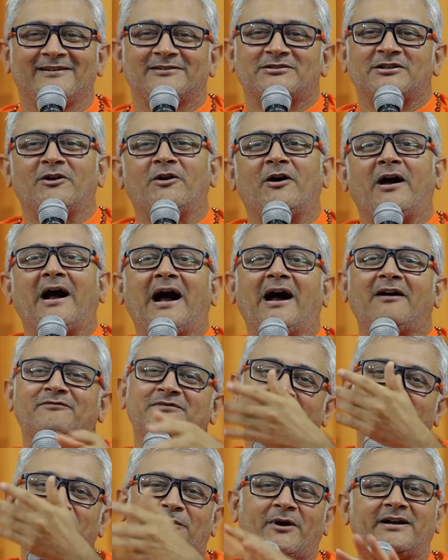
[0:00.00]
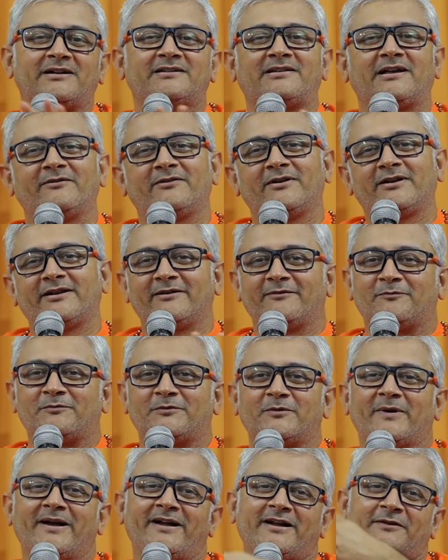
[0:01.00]
Chalo, half the points I will give.
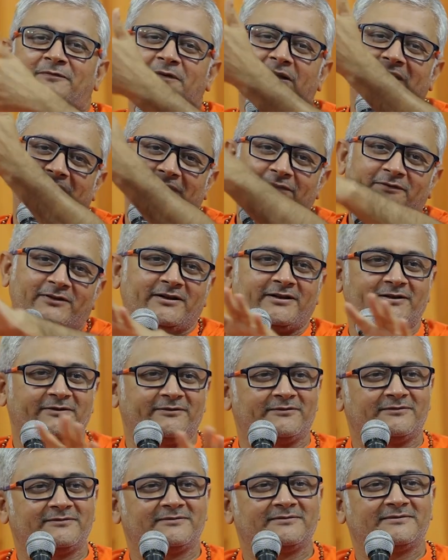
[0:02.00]
25 I will give.